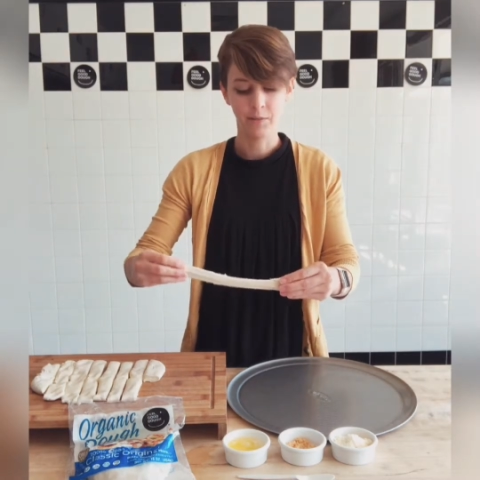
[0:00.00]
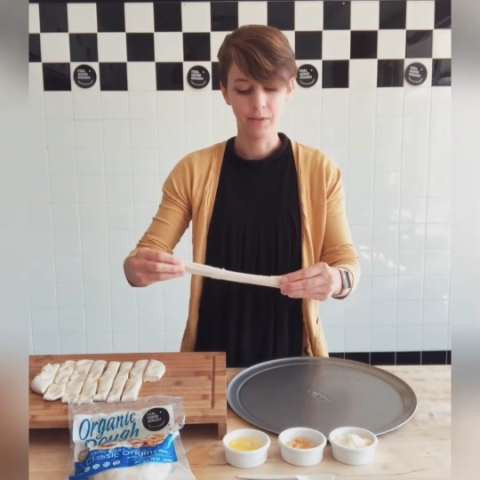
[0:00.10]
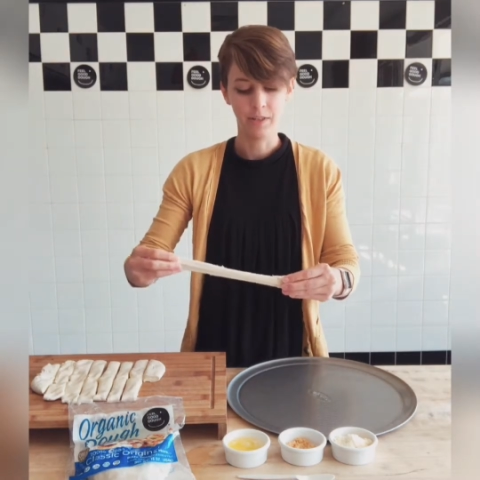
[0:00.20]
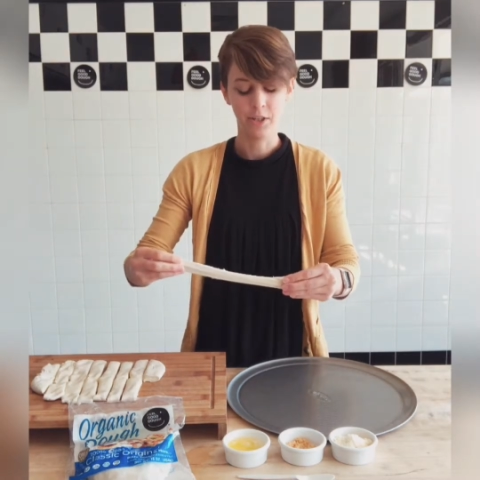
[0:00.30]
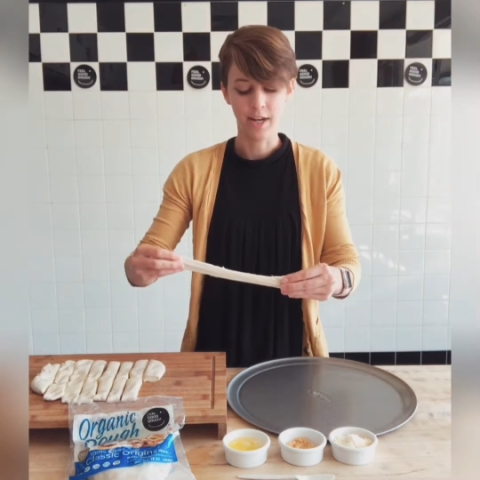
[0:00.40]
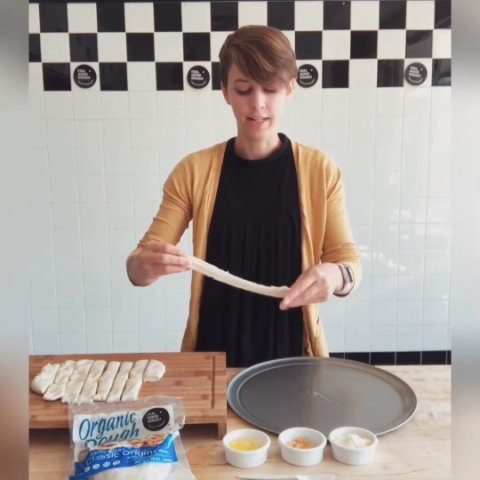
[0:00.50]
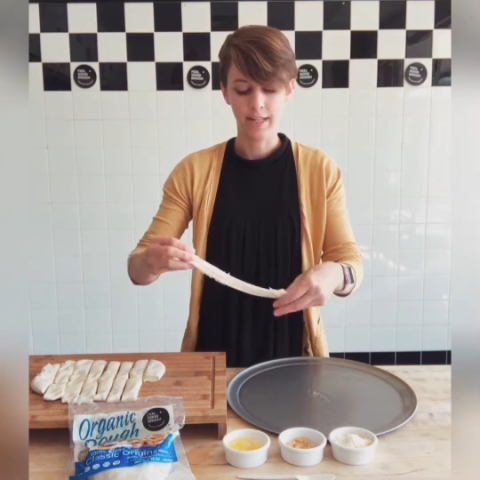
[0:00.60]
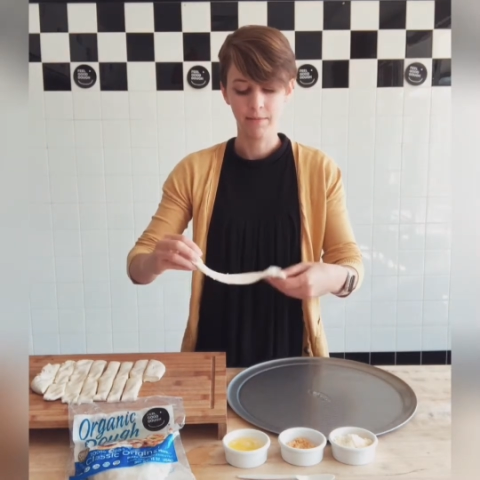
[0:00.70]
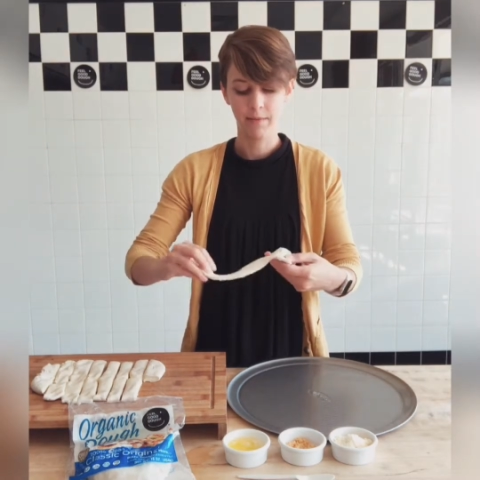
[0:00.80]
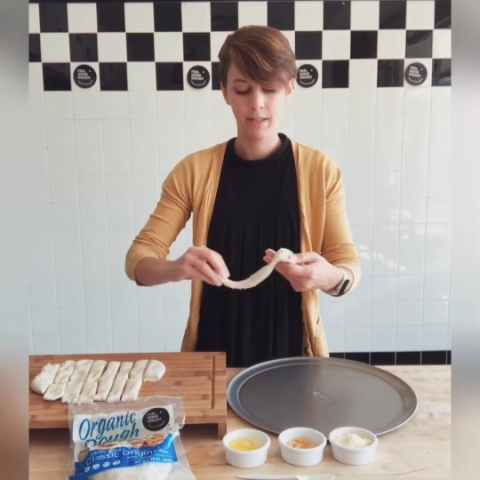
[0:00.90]
really
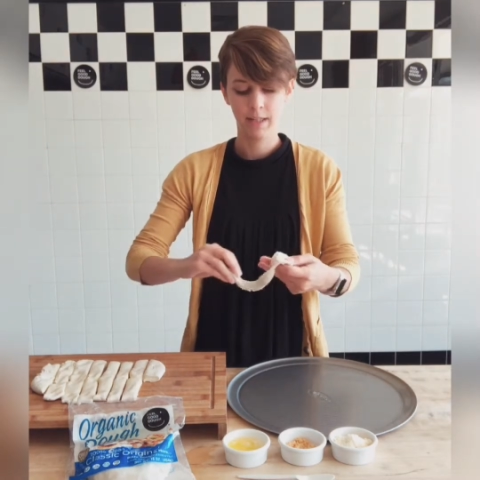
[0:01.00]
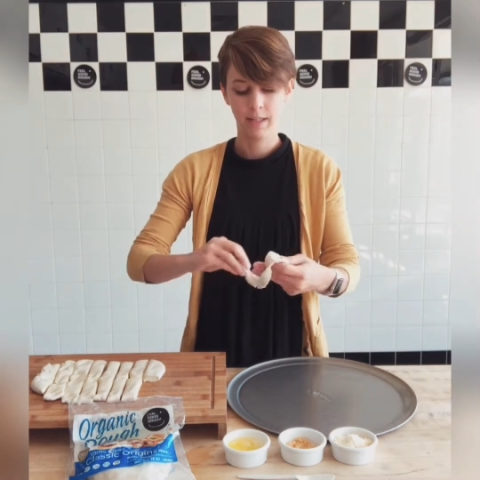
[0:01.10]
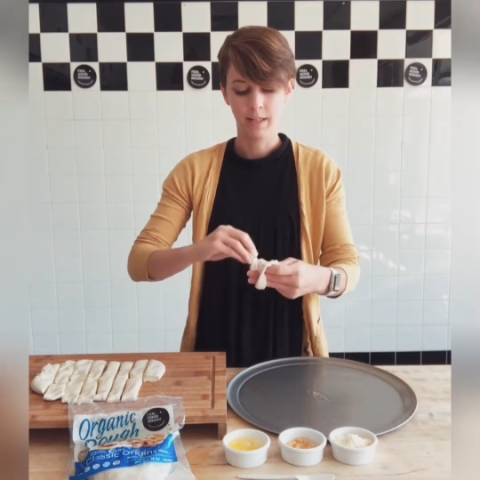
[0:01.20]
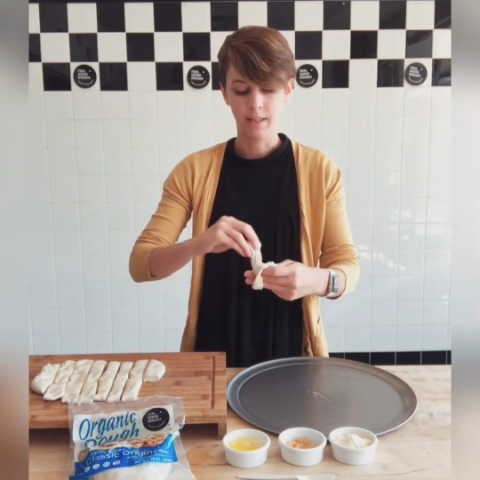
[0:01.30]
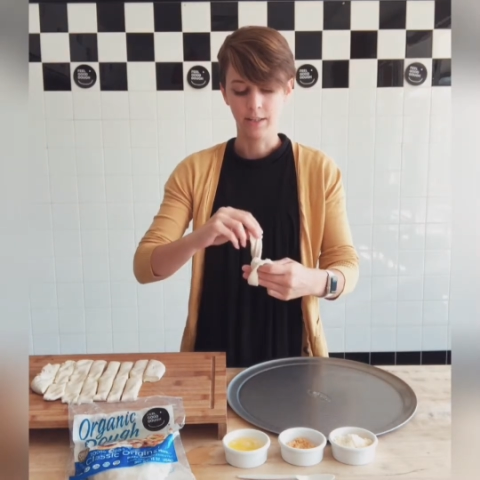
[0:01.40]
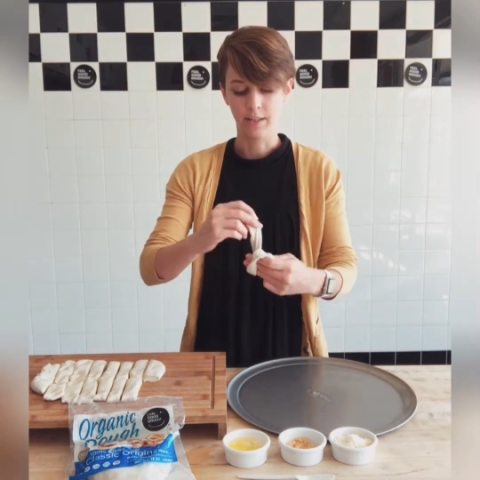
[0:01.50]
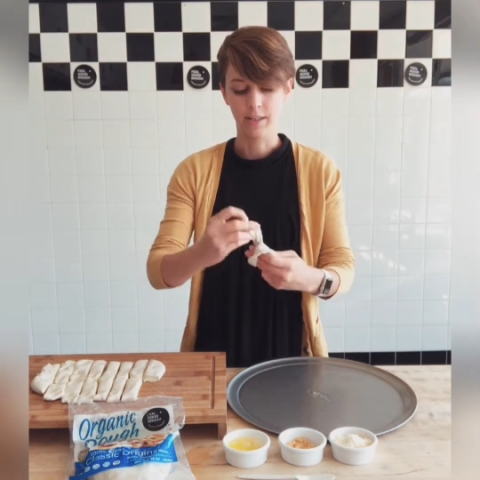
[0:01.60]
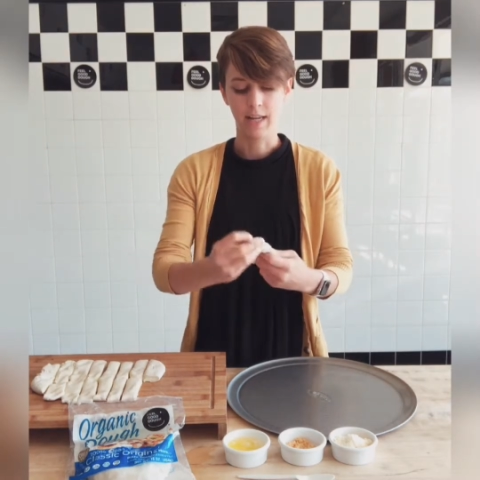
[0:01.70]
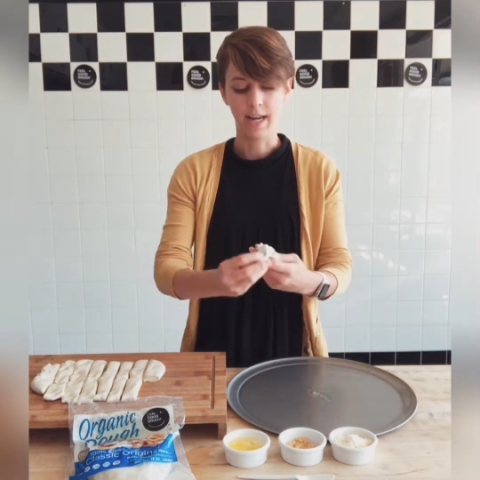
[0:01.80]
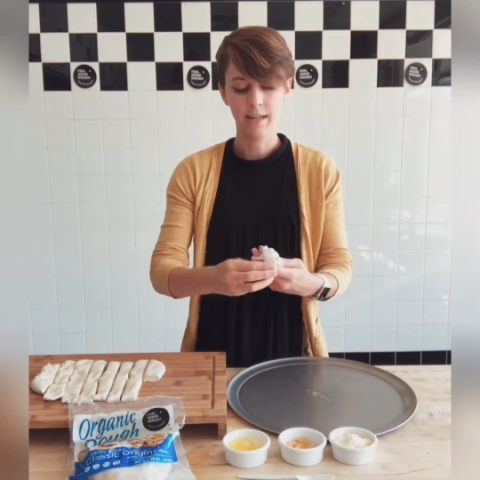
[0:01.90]
gently and
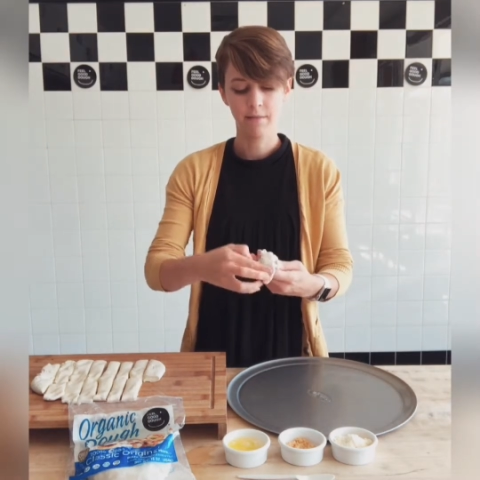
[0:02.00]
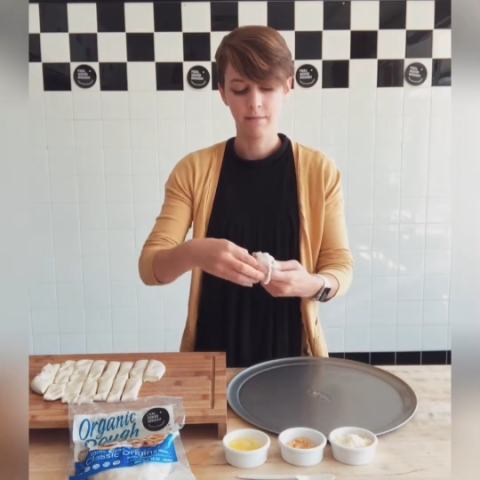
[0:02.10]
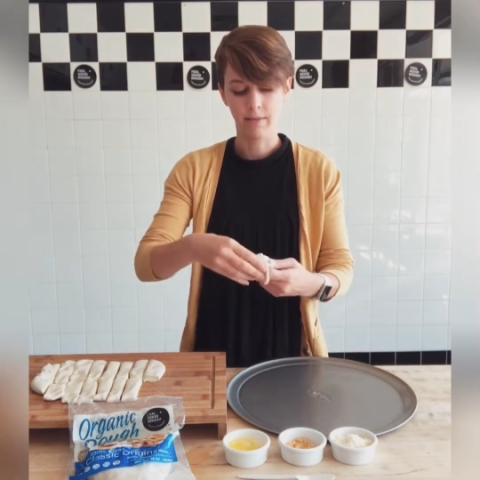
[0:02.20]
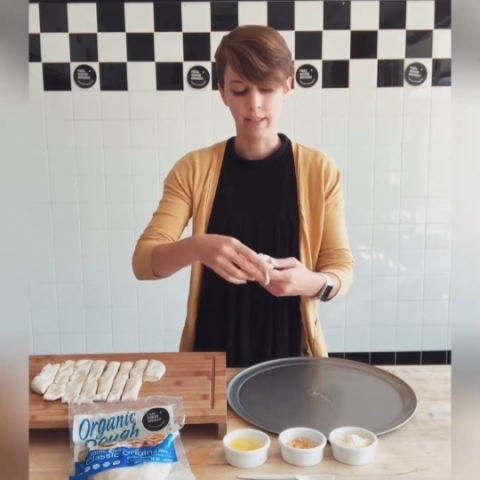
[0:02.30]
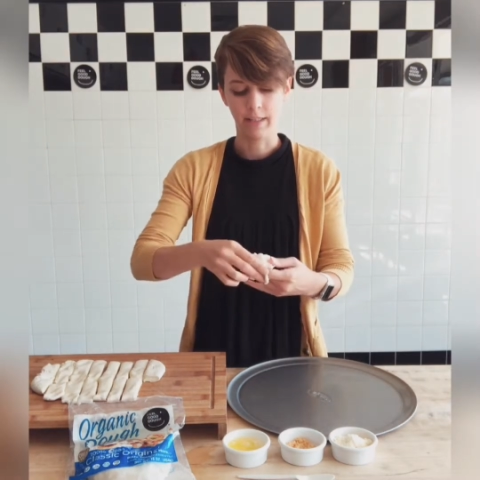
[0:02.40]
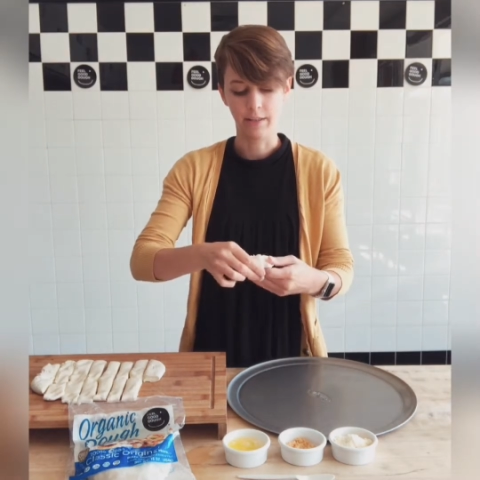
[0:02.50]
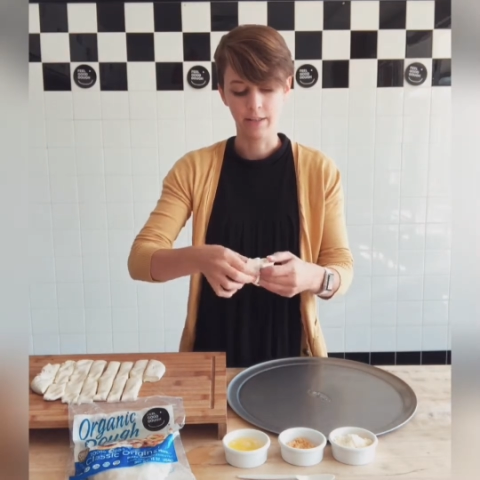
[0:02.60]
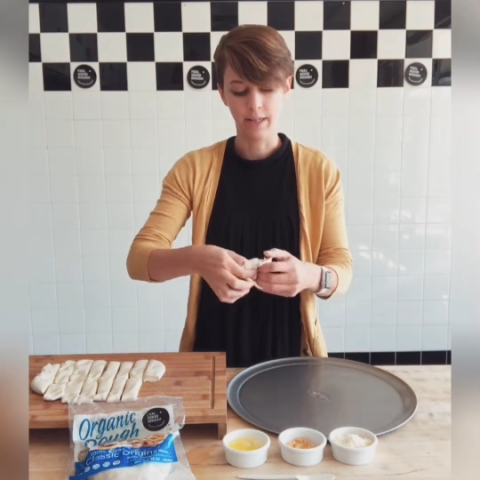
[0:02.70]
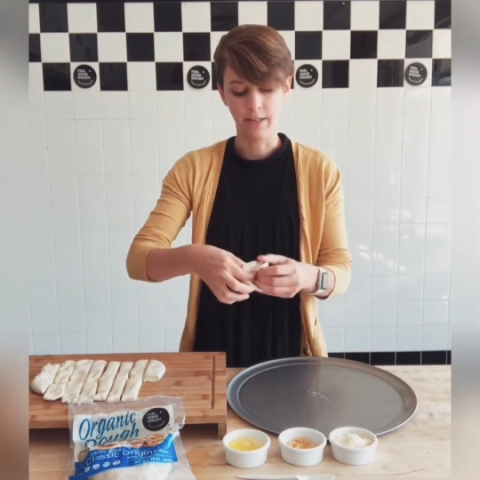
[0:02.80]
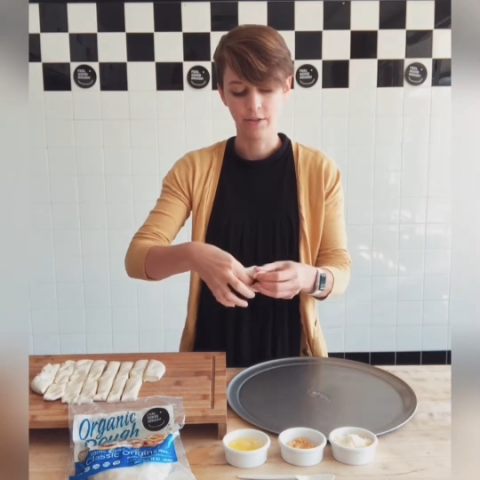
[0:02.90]
just tie it like you're
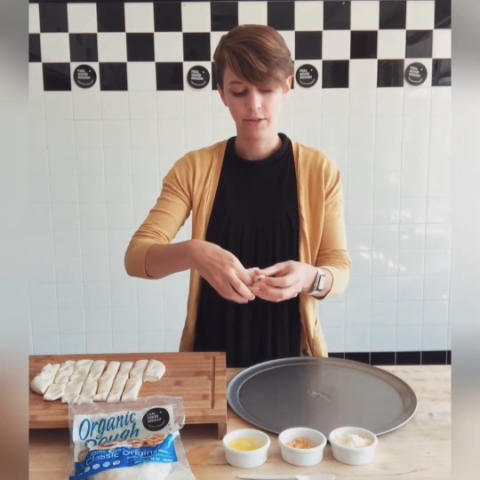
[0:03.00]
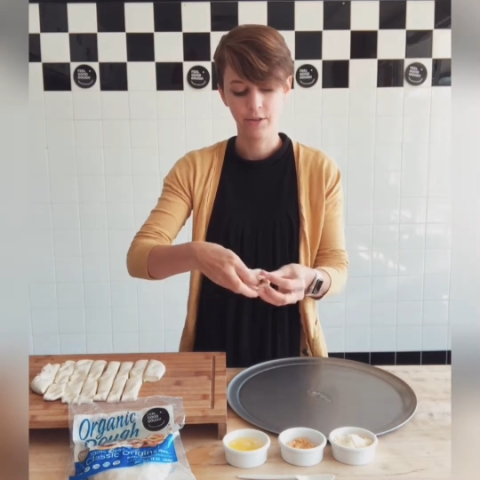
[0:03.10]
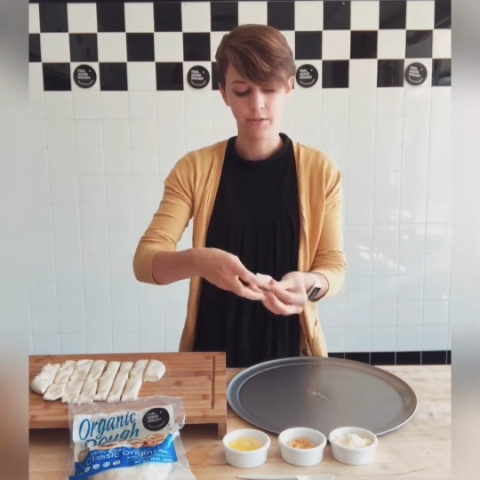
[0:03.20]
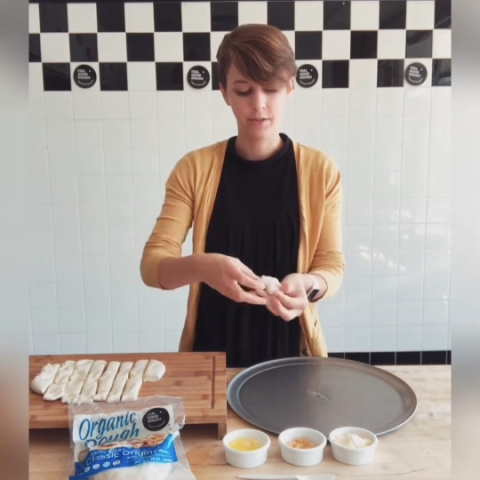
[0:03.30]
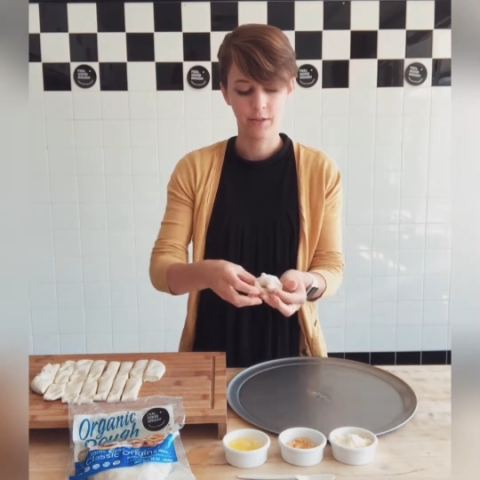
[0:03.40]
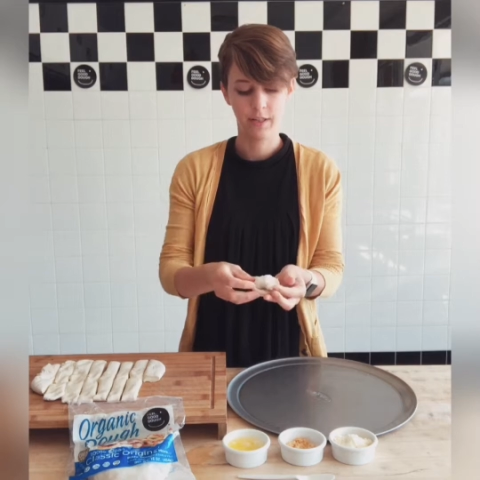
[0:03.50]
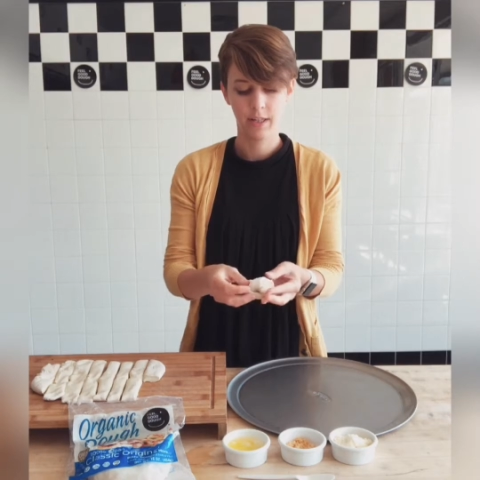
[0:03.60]
tying your shoes.